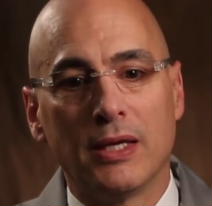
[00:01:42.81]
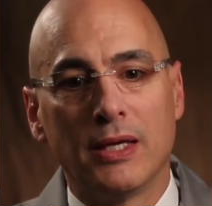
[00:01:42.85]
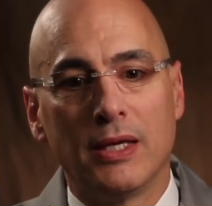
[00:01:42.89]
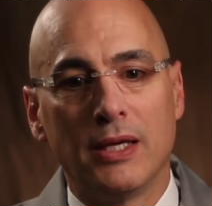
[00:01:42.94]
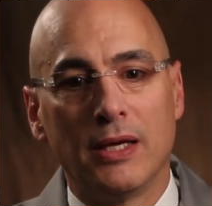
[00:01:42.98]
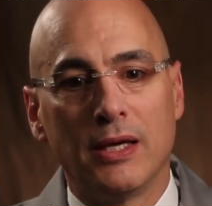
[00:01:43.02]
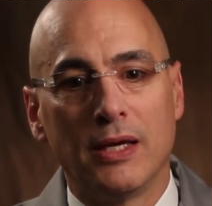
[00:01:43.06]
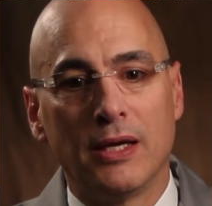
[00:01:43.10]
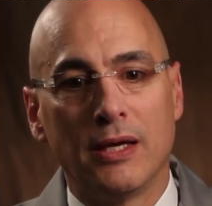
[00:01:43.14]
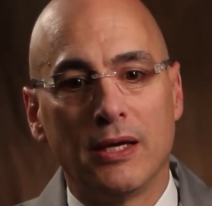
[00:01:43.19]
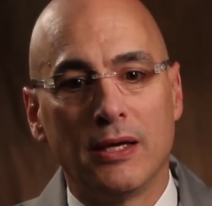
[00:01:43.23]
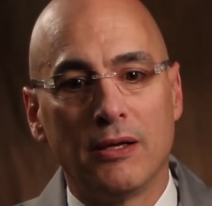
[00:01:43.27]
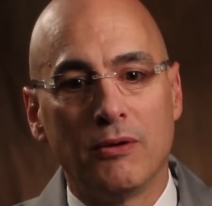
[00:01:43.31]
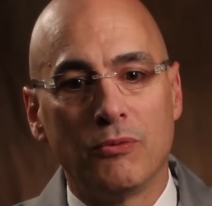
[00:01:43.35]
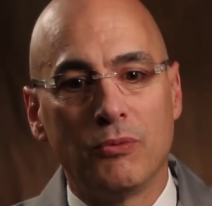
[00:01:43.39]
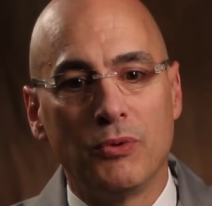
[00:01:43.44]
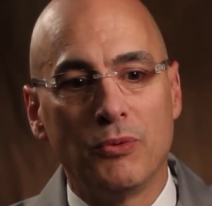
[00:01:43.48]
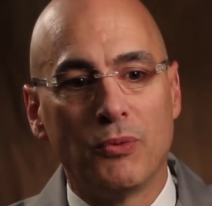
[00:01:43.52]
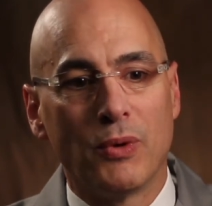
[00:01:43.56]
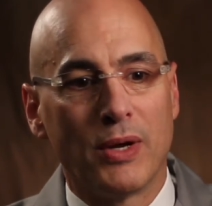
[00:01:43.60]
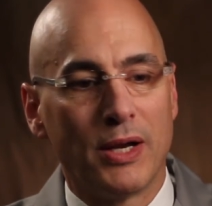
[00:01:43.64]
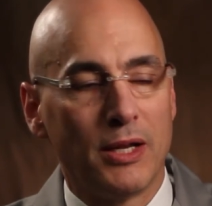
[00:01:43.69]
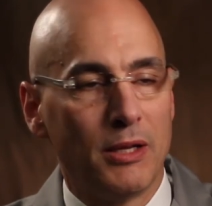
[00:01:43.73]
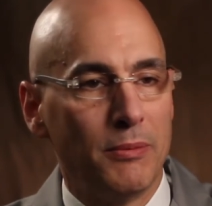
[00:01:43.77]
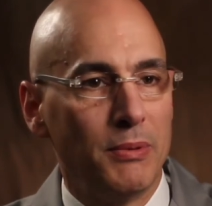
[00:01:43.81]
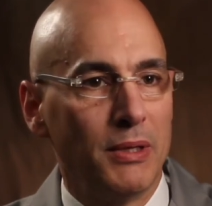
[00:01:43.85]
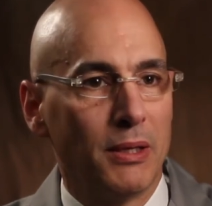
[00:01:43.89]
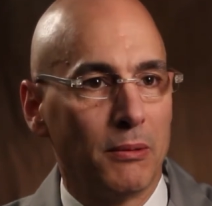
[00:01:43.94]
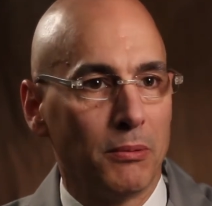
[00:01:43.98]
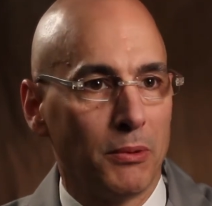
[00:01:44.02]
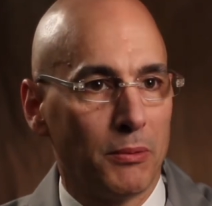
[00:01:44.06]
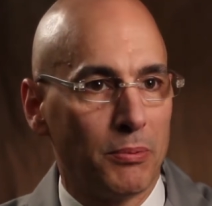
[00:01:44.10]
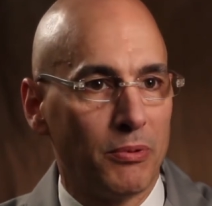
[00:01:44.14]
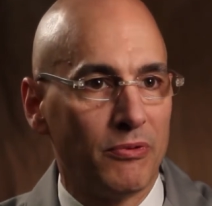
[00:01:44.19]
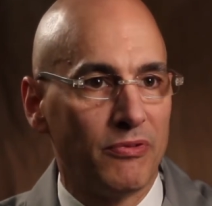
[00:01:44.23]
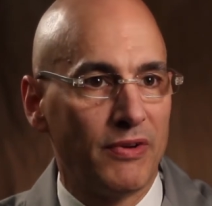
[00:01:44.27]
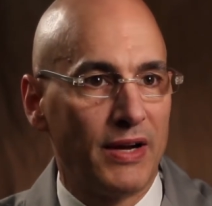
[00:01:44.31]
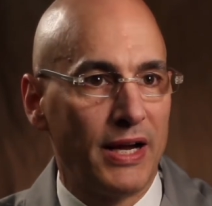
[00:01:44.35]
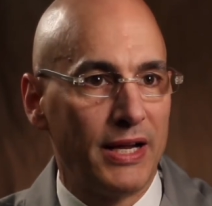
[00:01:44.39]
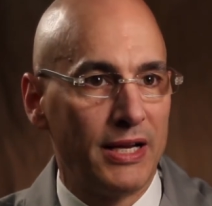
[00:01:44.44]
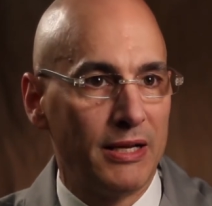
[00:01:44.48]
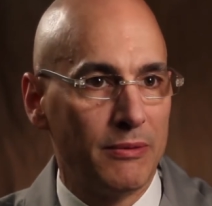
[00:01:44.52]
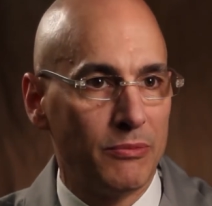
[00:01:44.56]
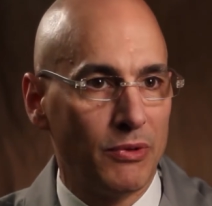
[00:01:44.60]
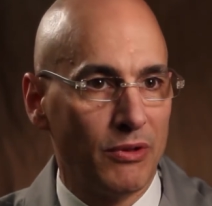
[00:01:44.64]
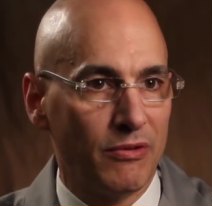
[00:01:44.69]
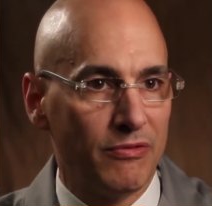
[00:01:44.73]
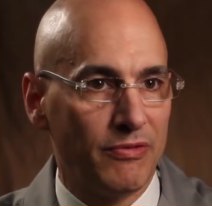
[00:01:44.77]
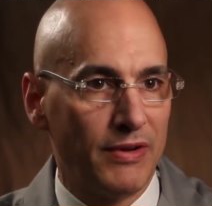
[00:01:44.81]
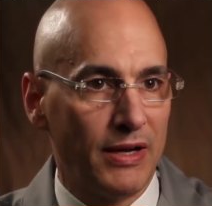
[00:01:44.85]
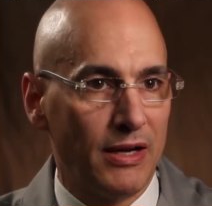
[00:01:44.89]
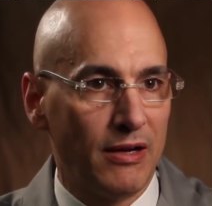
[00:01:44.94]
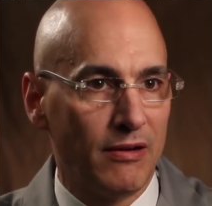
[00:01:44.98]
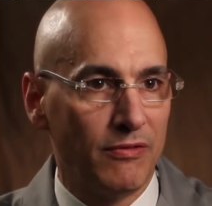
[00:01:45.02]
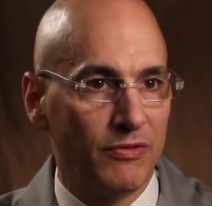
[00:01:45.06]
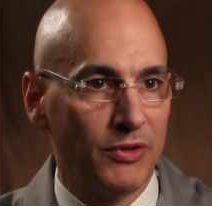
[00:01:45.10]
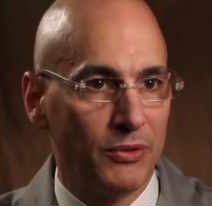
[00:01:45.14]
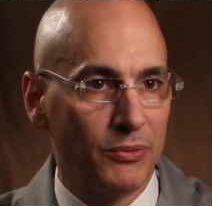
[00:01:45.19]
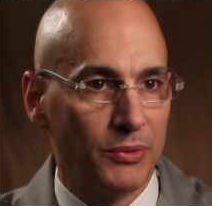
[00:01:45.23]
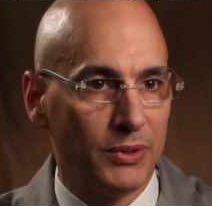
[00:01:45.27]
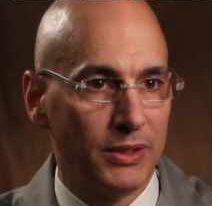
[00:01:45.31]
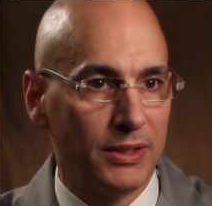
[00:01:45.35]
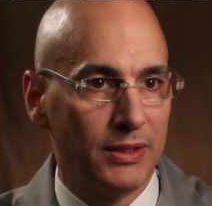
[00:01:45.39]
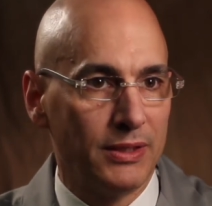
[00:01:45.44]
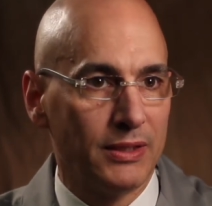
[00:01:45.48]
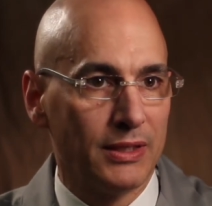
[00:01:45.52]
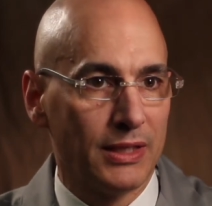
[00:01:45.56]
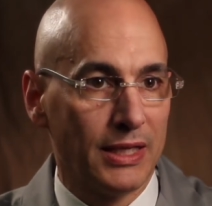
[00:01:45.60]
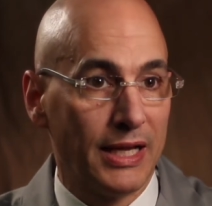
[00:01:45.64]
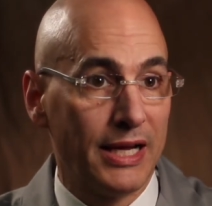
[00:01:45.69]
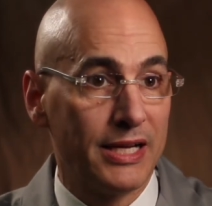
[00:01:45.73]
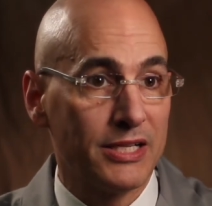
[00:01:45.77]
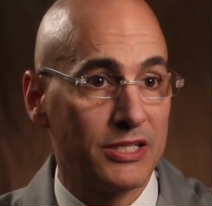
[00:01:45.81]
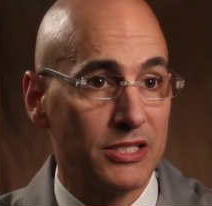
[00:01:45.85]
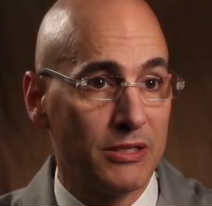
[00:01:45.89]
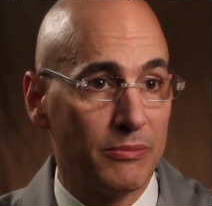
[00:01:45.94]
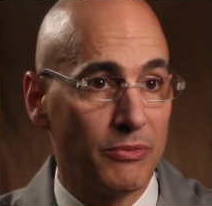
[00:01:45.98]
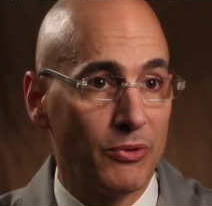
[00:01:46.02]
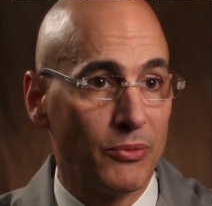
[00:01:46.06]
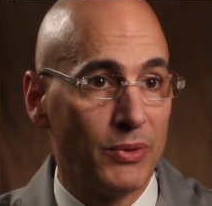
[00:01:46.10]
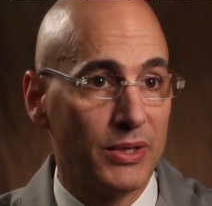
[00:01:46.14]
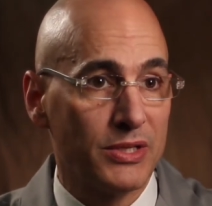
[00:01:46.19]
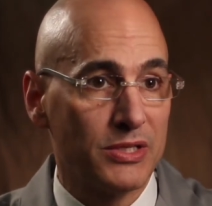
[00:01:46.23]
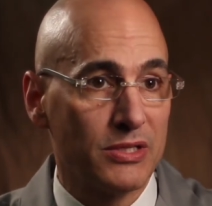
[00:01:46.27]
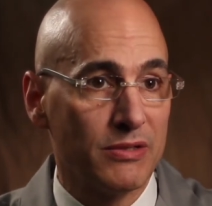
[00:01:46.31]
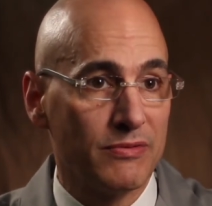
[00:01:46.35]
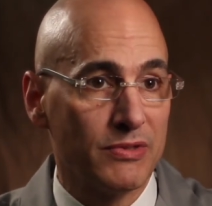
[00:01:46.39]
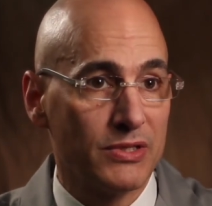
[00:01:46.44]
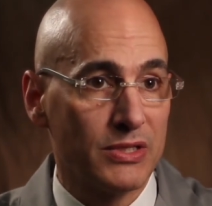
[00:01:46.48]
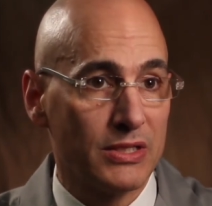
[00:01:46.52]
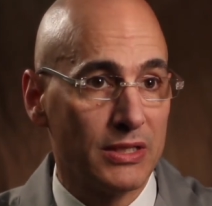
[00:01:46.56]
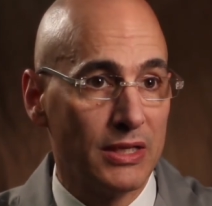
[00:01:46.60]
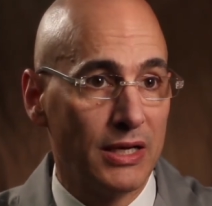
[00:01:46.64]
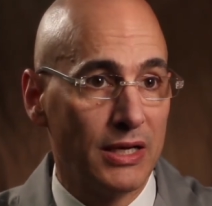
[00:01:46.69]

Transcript: And we wanted to be able to provide him with a valve that would last him the rest of his